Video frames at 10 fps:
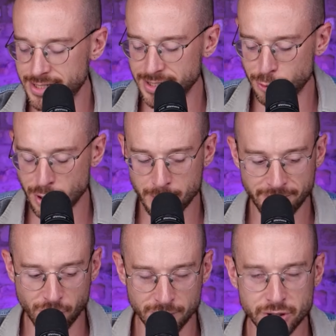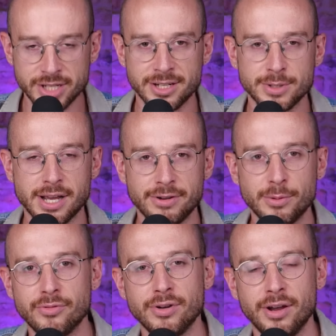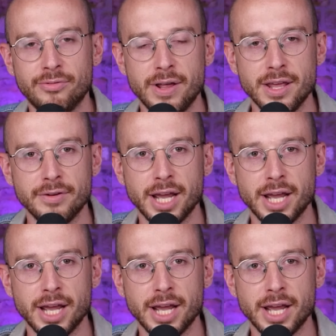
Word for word: did remind me of a conversation I was having with a friend the